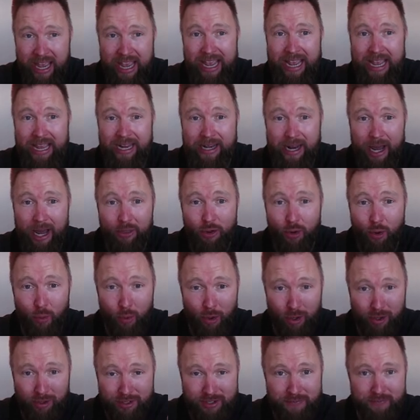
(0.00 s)
In other
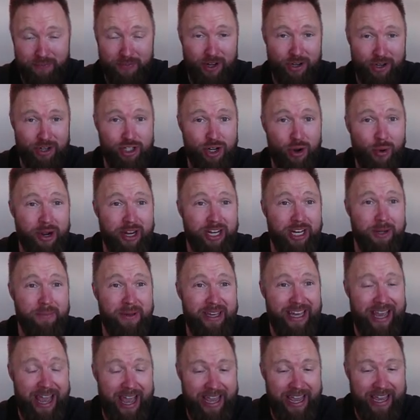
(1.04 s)
words, there's going to
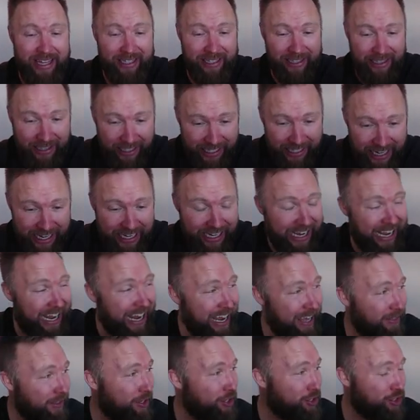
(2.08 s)
be a link
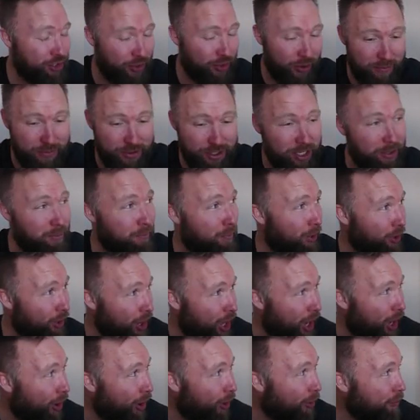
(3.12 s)
in the description
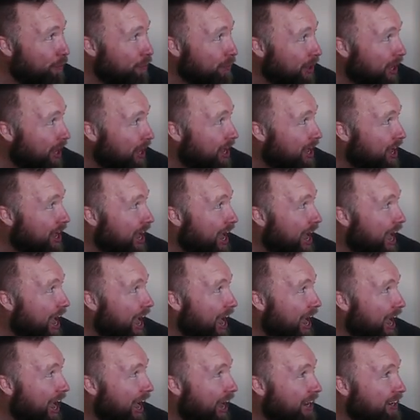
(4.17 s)
below,
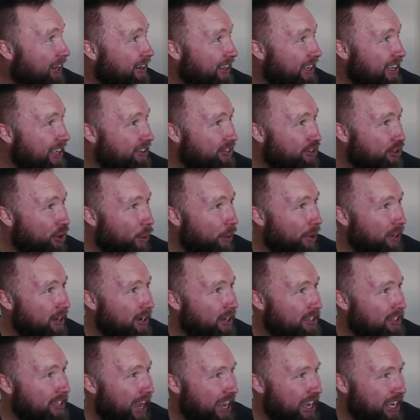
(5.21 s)
and it's going to
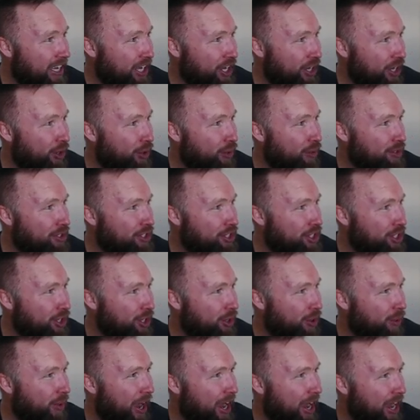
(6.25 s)
take you
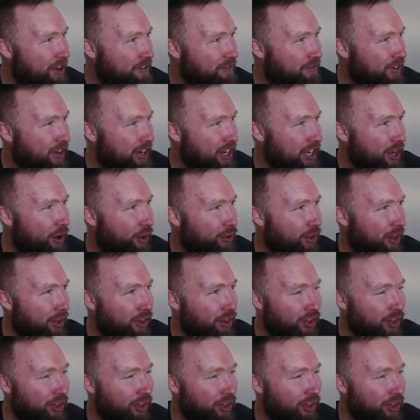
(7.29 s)
to a video that